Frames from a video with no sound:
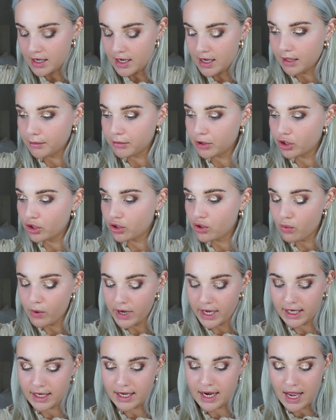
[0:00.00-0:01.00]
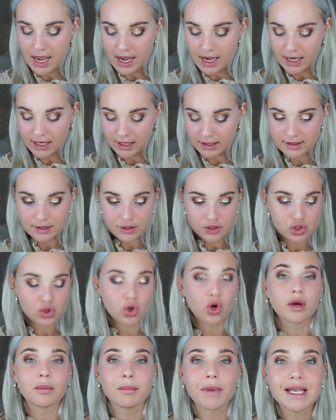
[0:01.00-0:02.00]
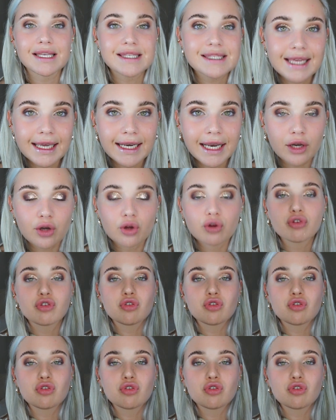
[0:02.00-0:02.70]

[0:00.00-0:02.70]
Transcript: I'm gonna go in and sort my skin out.